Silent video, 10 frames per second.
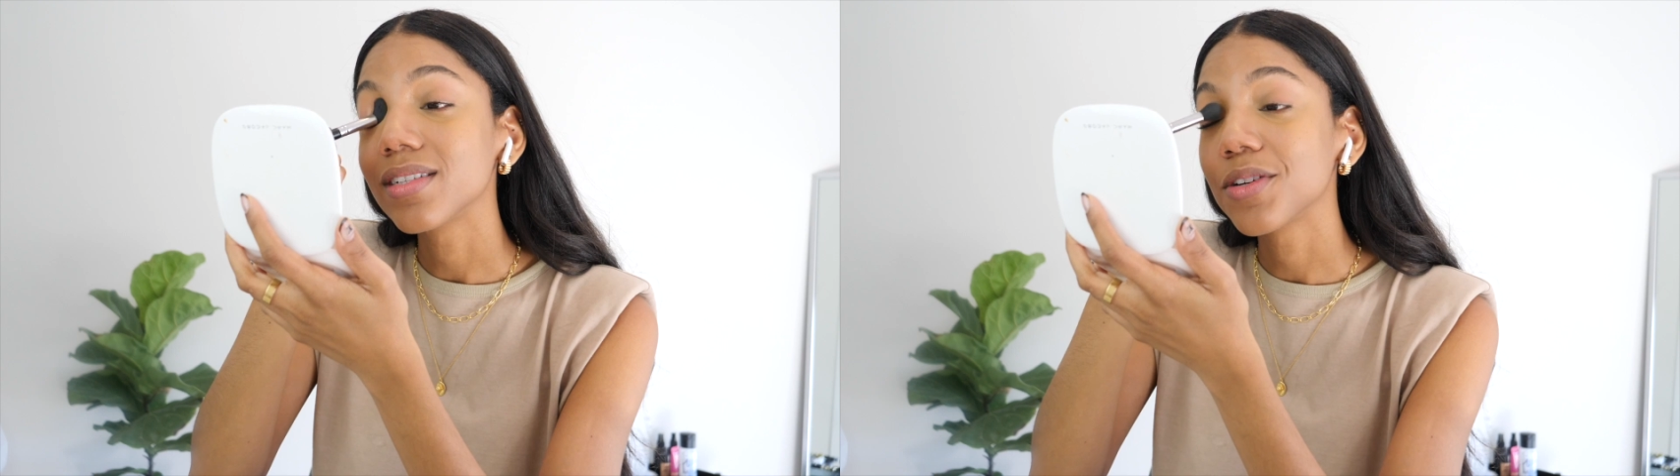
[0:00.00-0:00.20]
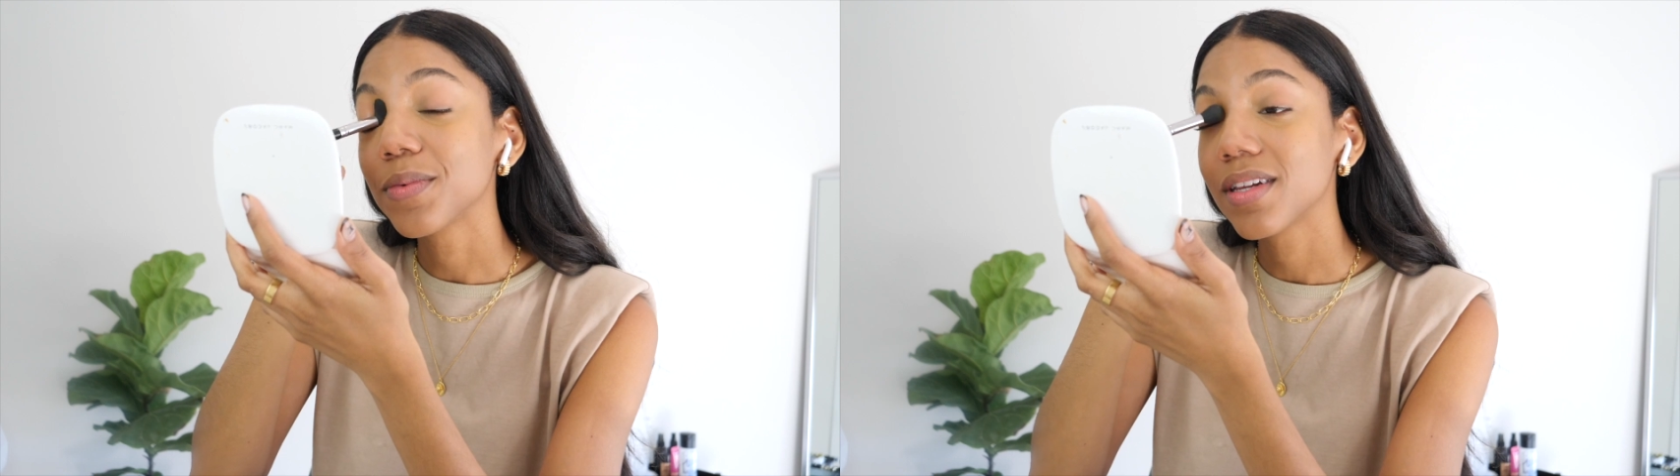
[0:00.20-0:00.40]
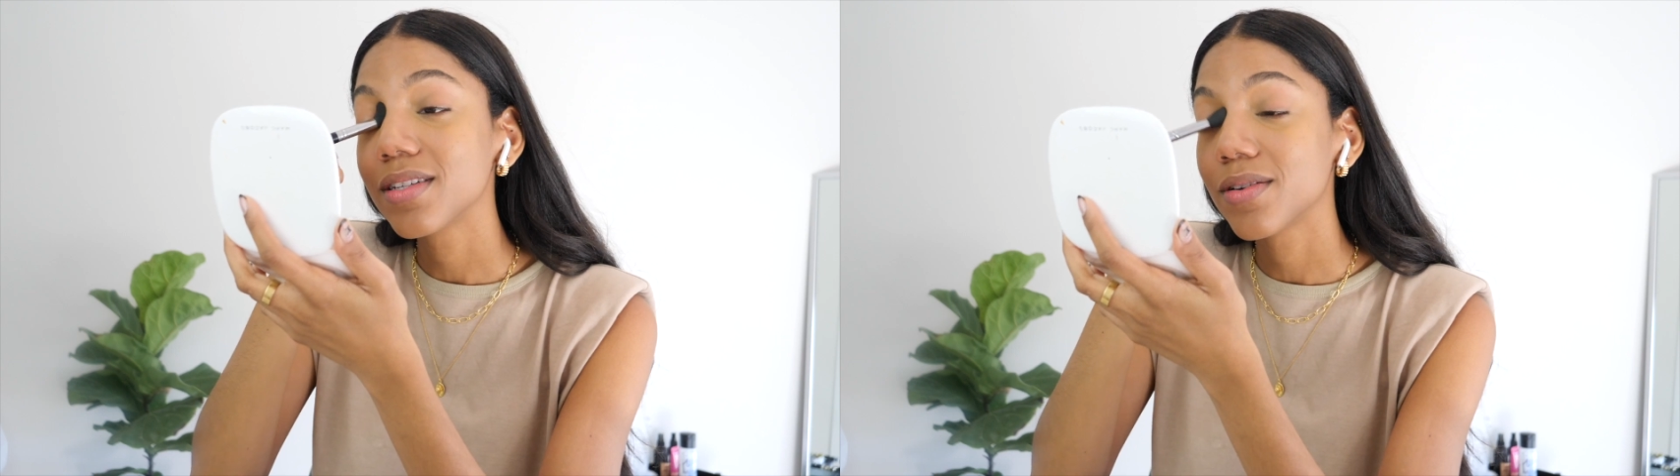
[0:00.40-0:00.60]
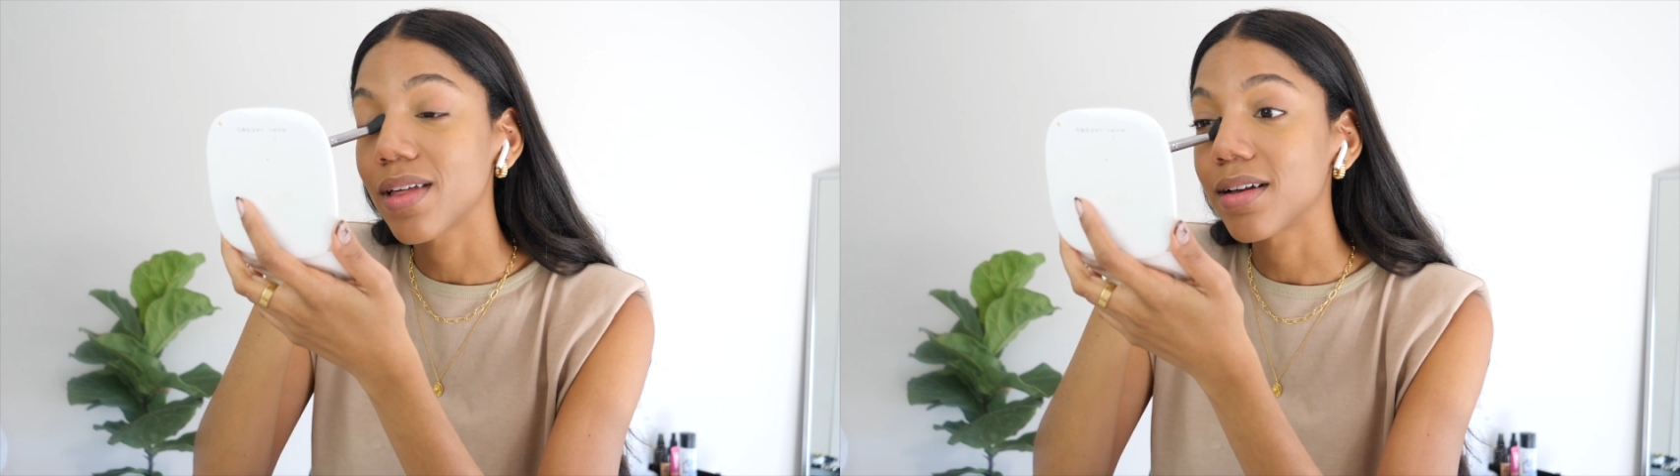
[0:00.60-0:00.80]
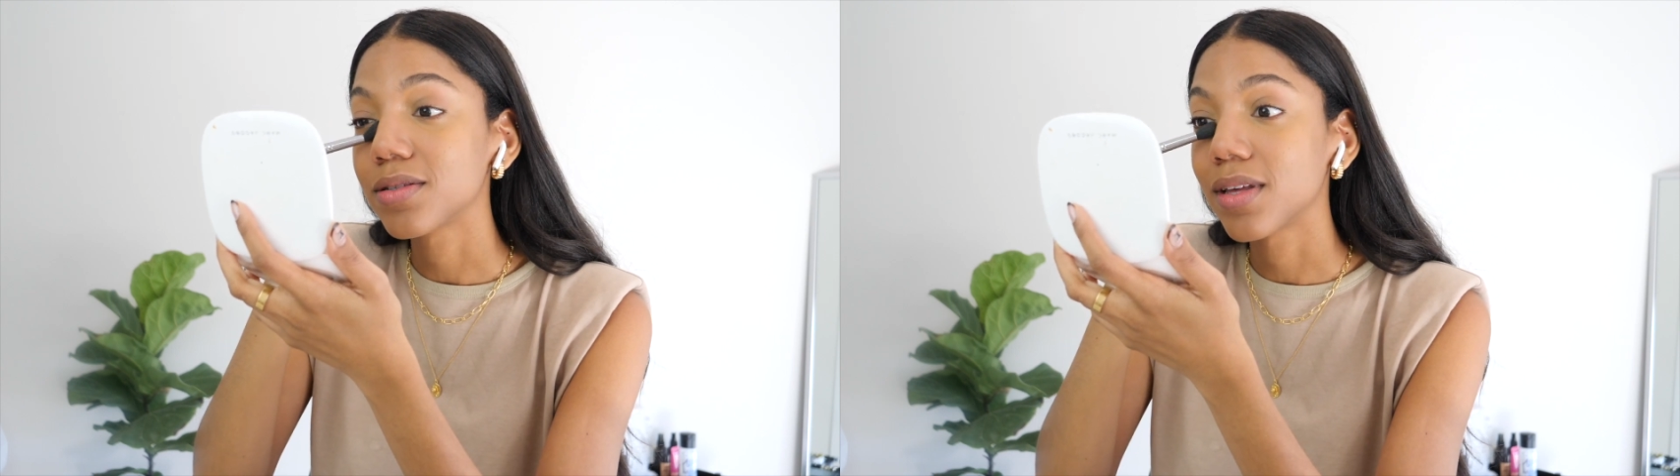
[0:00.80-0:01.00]
So I'm gonna do
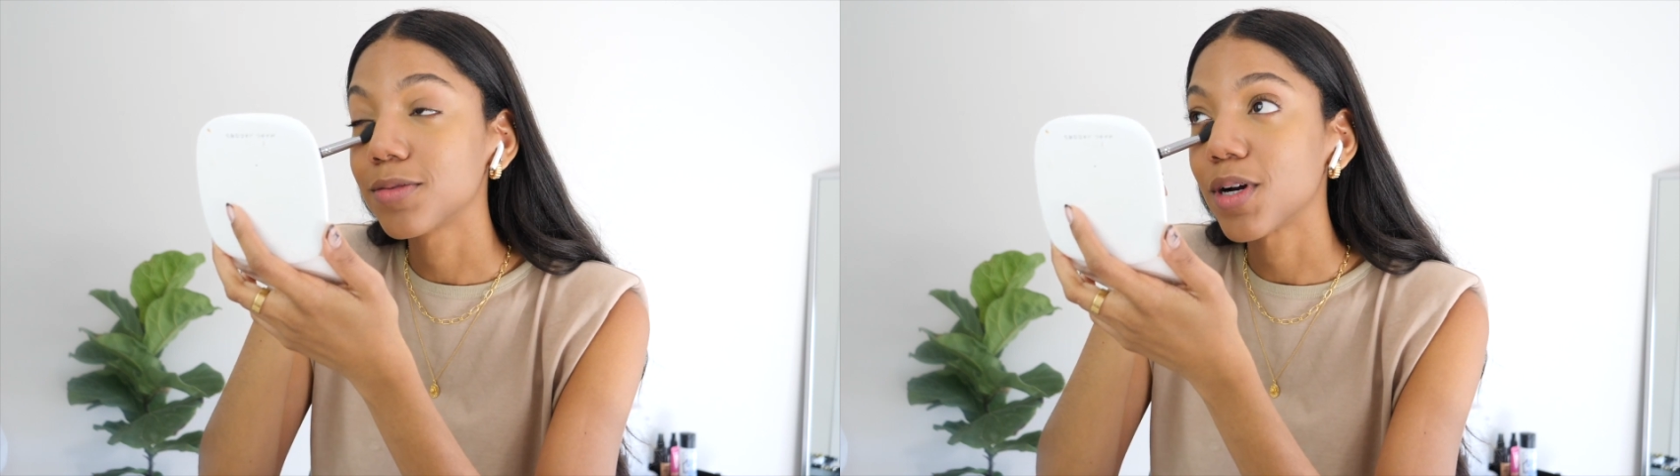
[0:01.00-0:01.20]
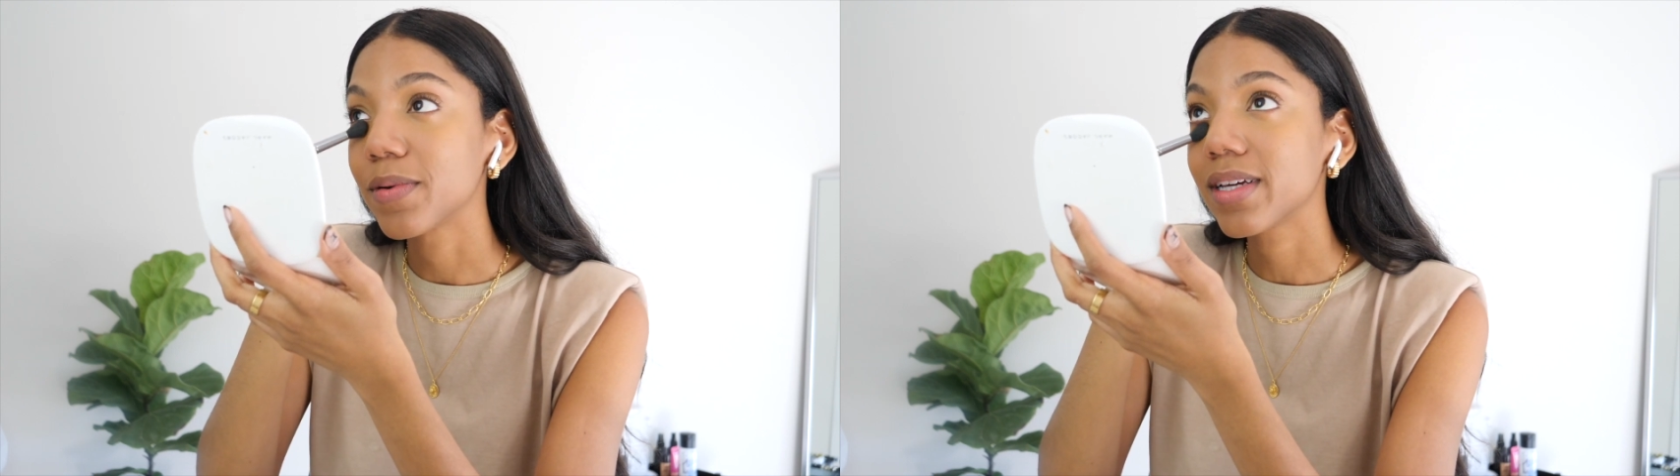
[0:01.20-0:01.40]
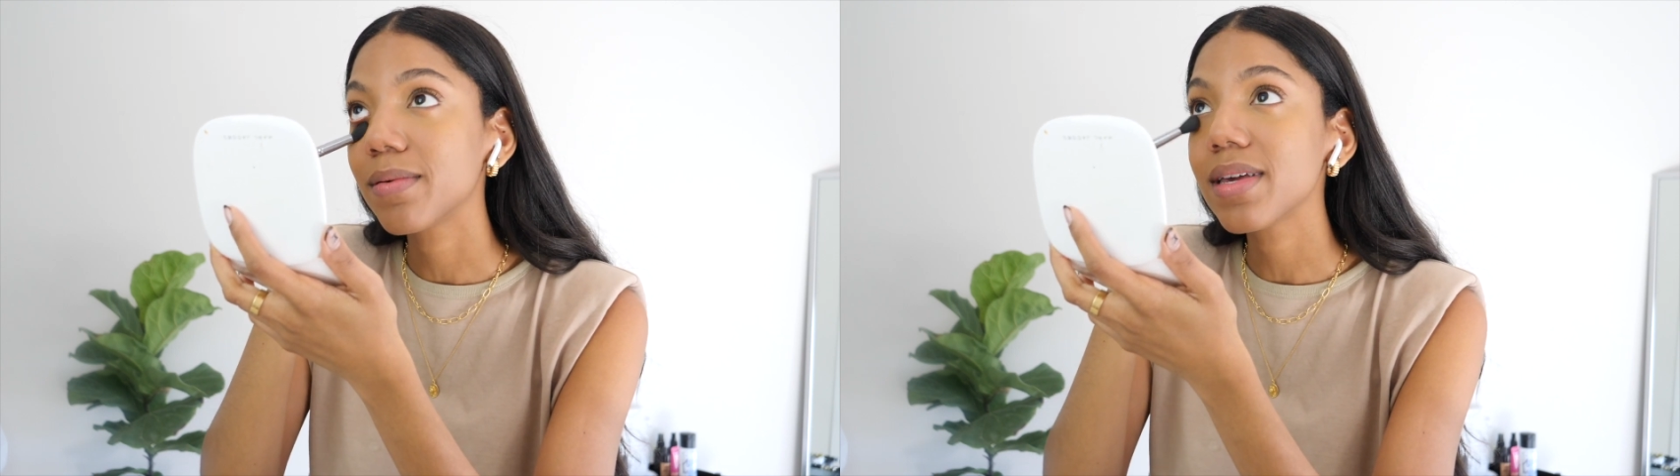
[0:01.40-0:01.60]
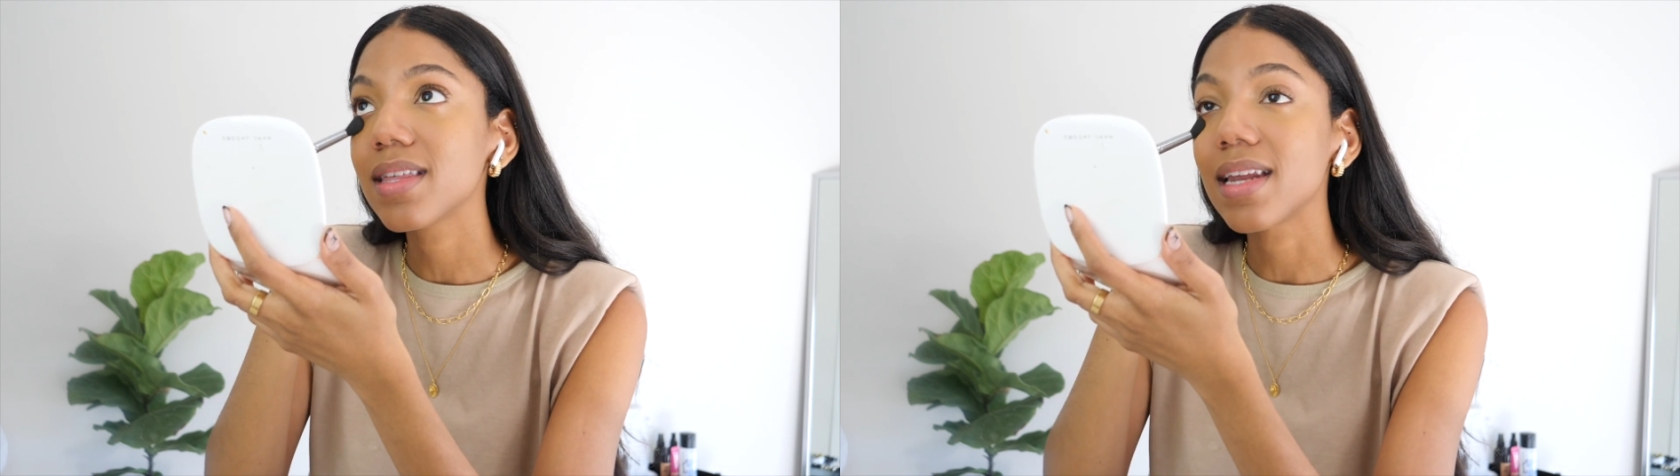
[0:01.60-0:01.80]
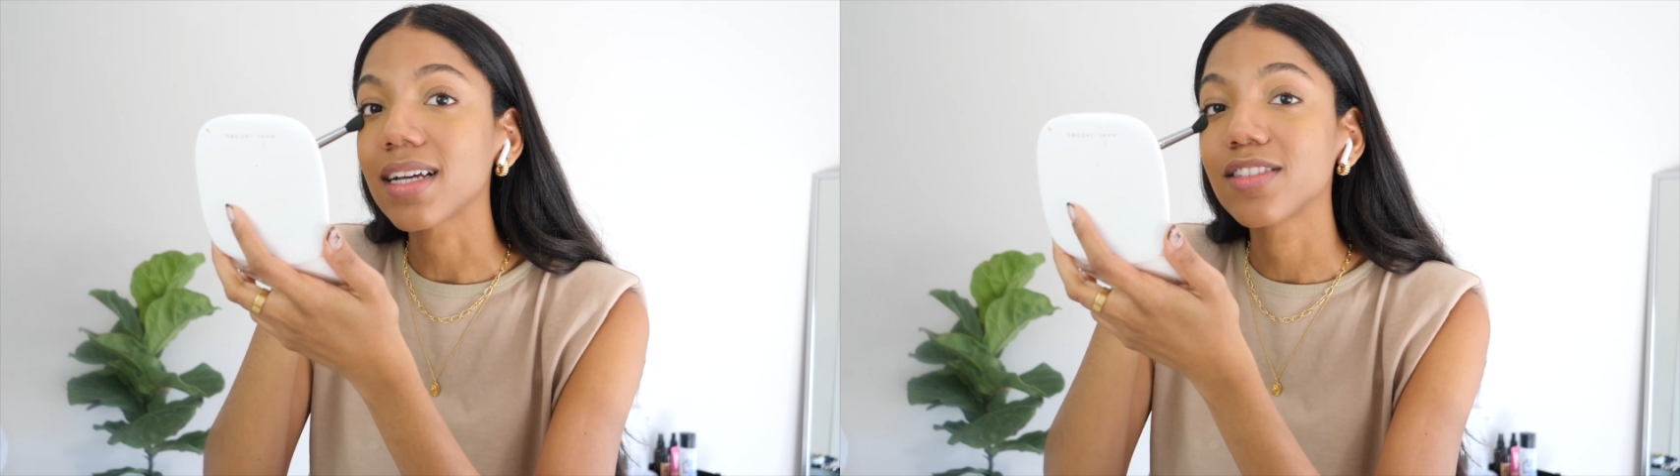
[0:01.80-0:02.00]
that. So that's probably gonna be
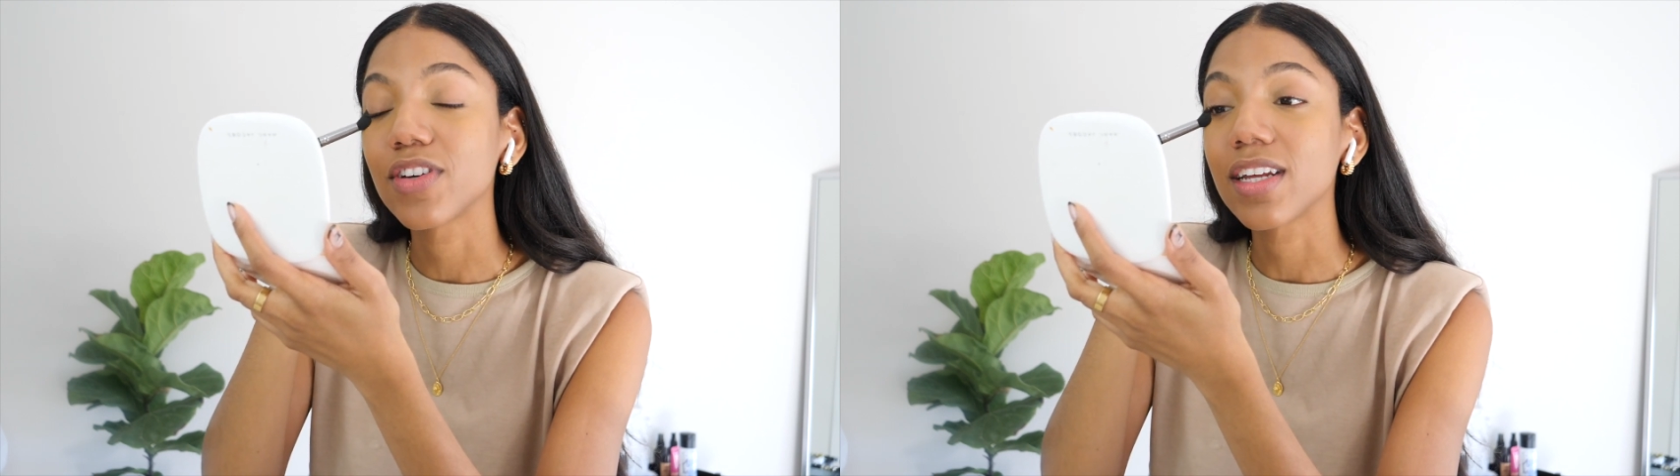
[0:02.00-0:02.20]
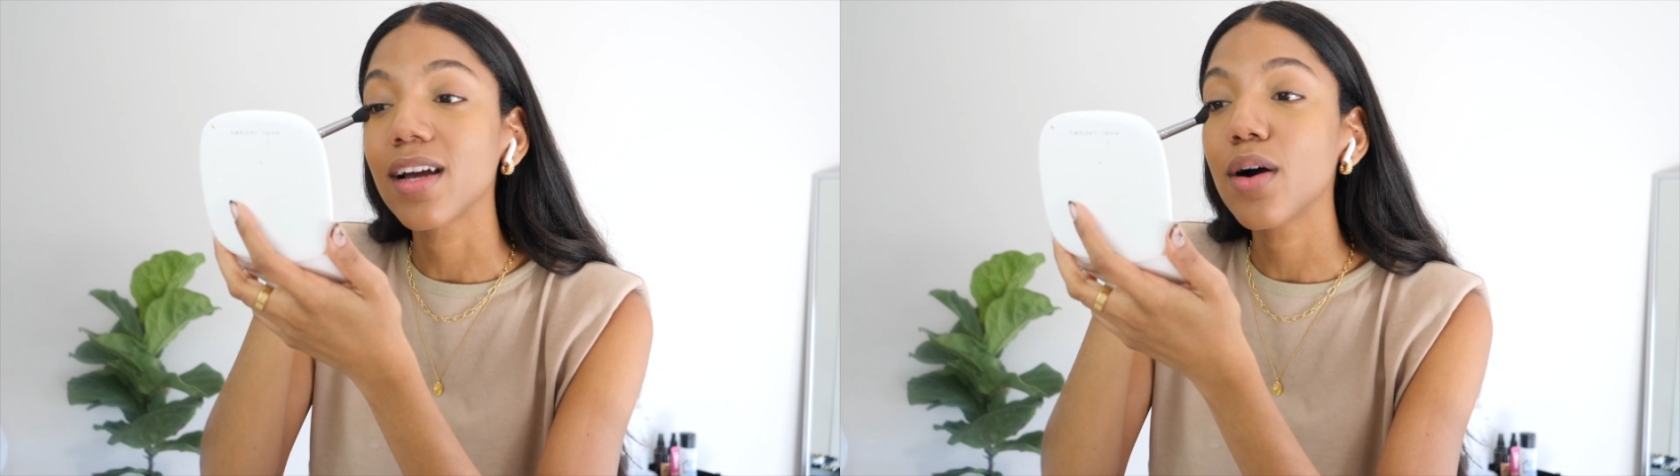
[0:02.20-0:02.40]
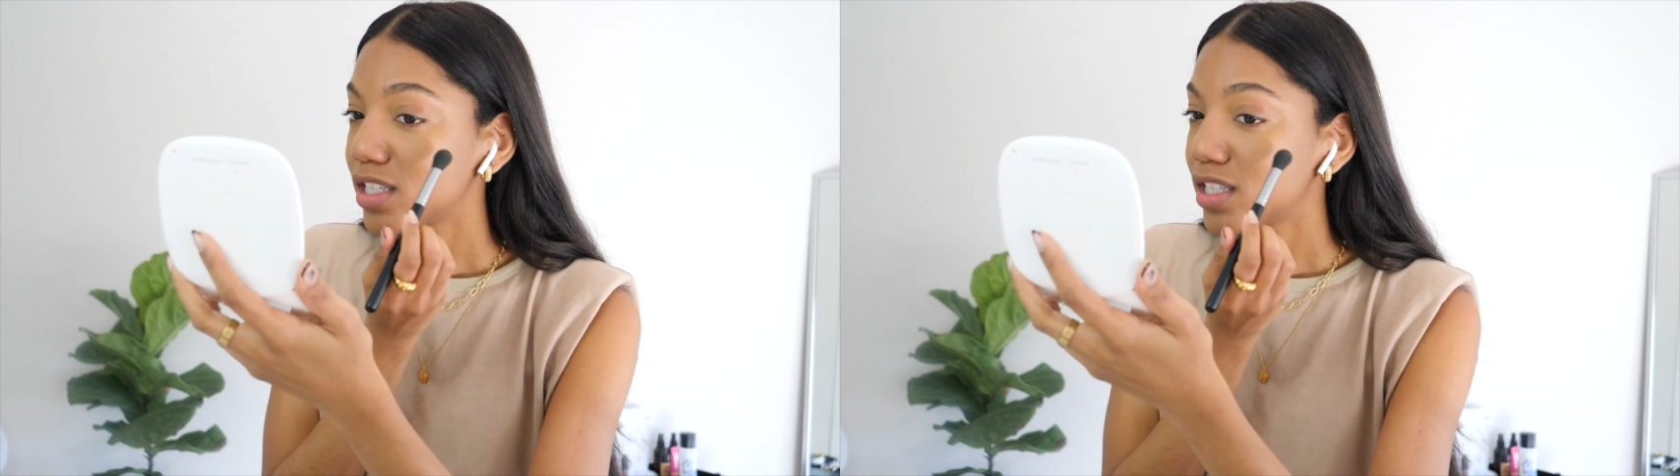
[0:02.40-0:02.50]
the next video.